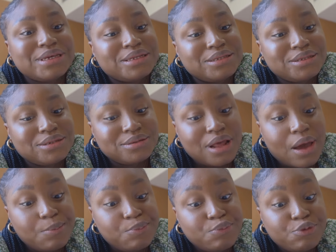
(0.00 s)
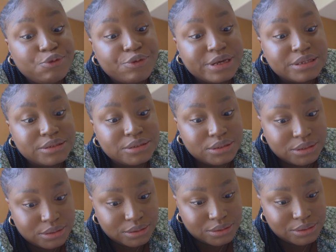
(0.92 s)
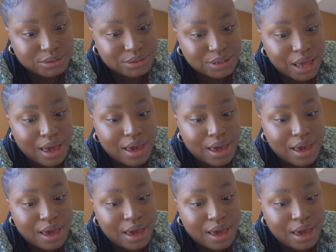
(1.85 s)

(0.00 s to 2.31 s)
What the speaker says: getting braces.